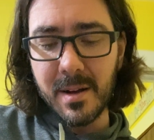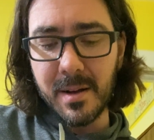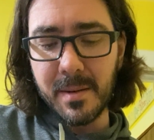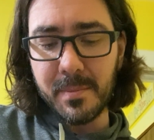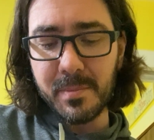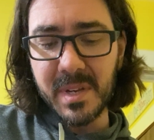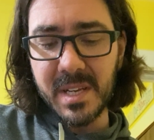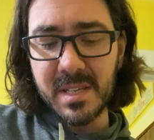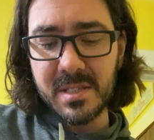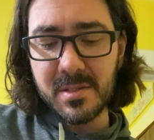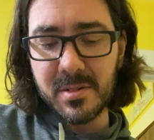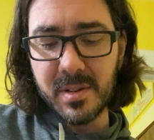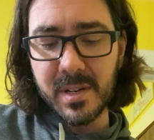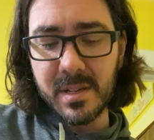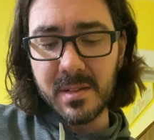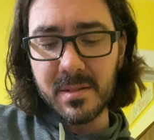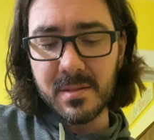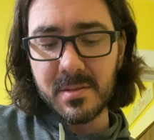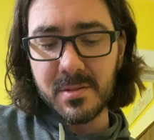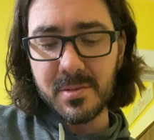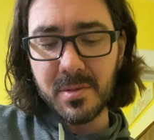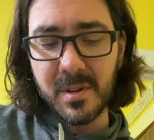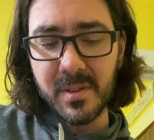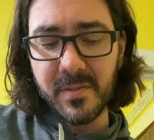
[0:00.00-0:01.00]
B string,
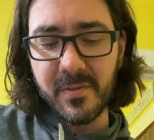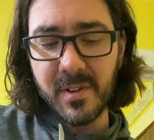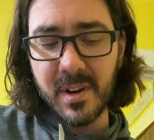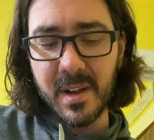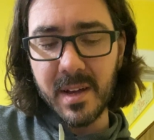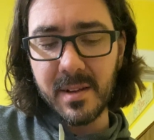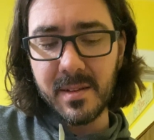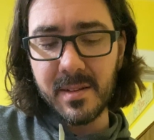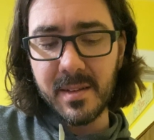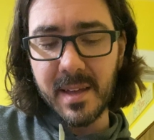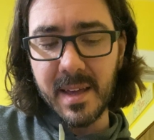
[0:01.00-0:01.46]
12th fret,